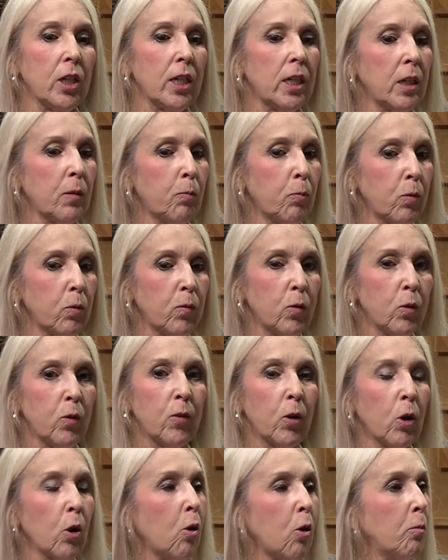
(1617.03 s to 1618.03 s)
to improve
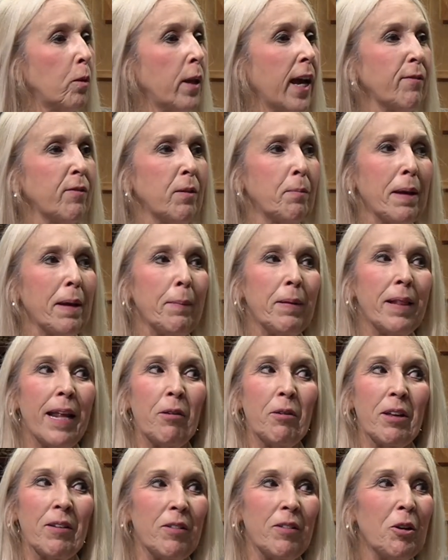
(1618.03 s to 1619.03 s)
your home life, and maybe they
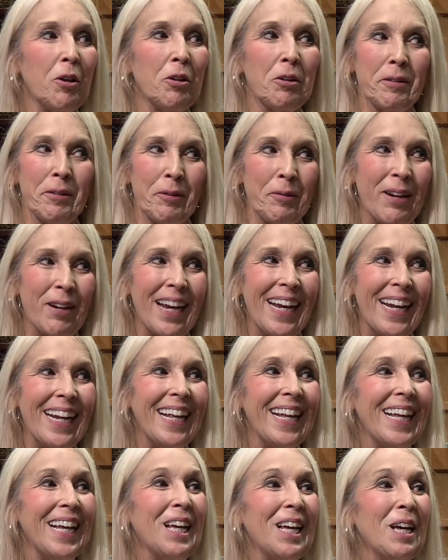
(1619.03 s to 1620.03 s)
don't even know you're doing it.
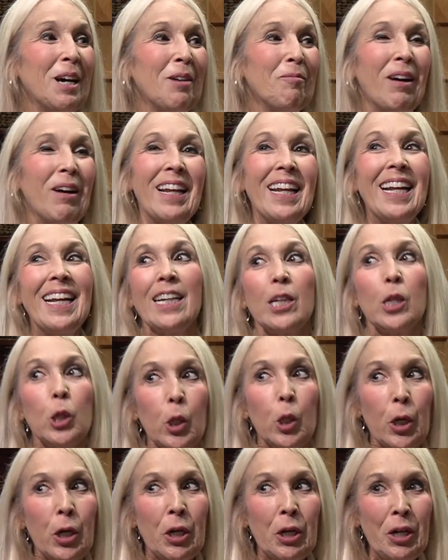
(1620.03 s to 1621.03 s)
Right. But
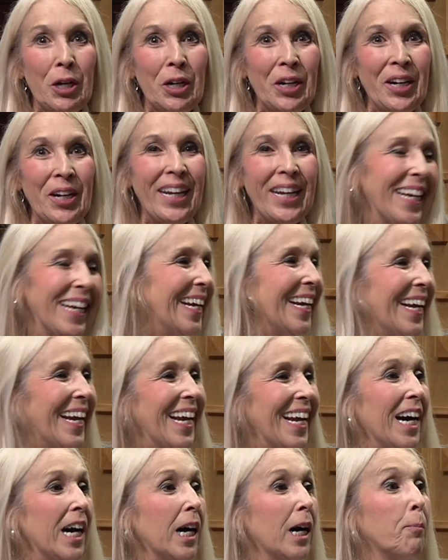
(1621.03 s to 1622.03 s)
learn.
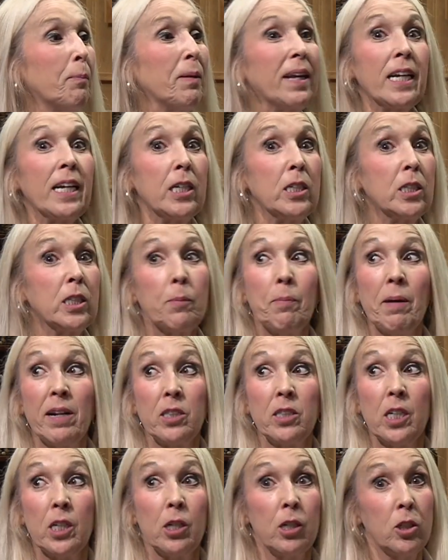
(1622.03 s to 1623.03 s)
Uh, because the best
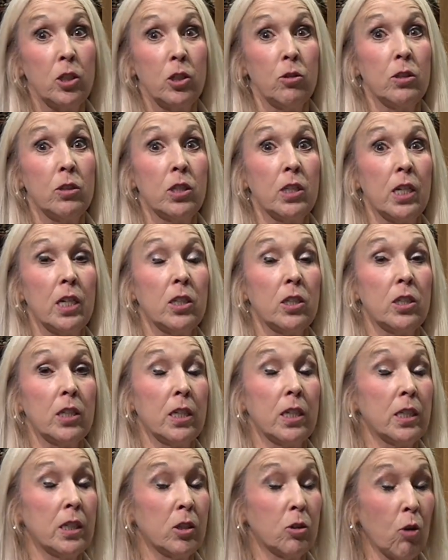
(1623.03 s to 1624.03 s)
thing you can do is, is,
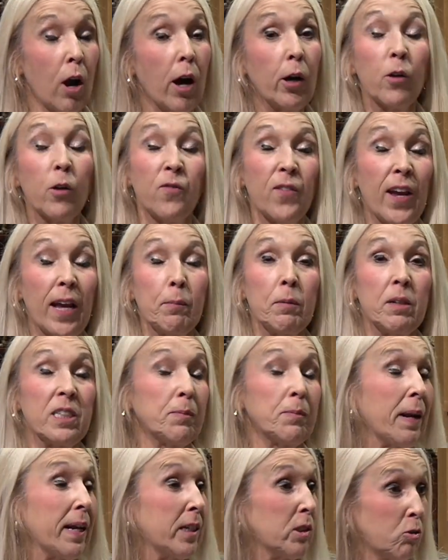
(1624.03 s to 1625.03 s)
is stronger families
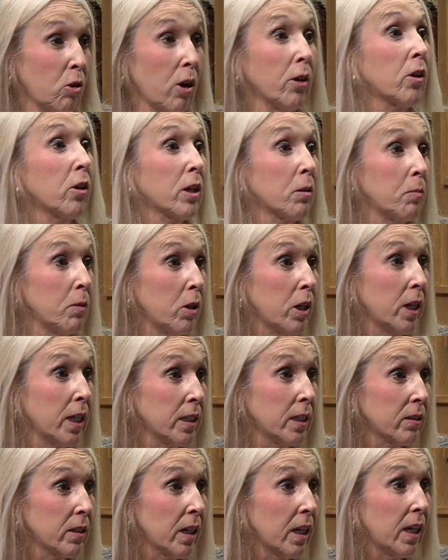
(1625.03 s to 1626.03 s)
make stronger
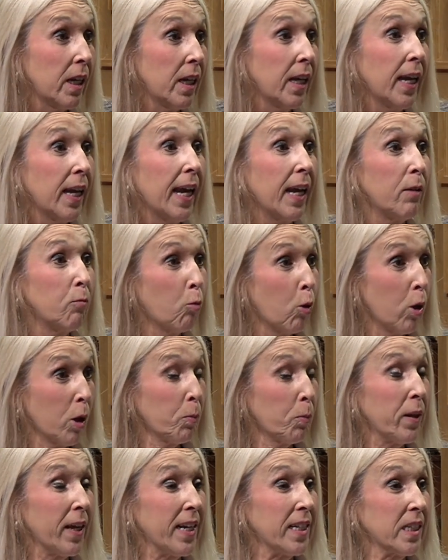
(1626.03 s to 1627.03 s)
communities and
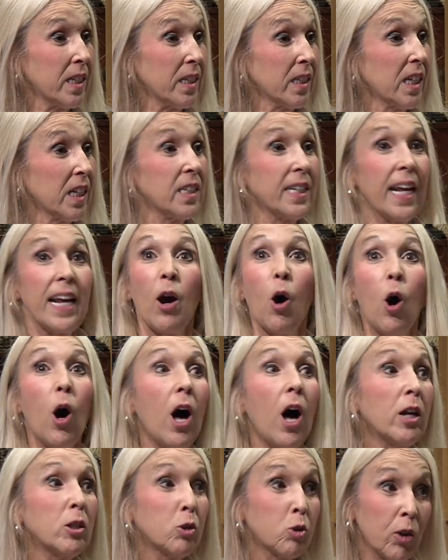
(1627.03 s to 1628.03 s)
workplaces because they well,
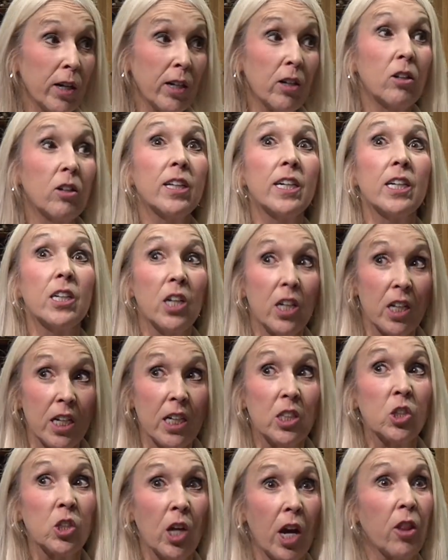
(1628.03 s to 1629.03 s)
all trickle into
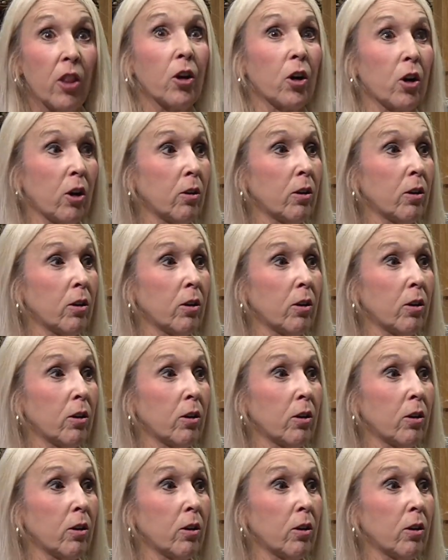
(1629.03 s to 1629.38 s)
each other. Well,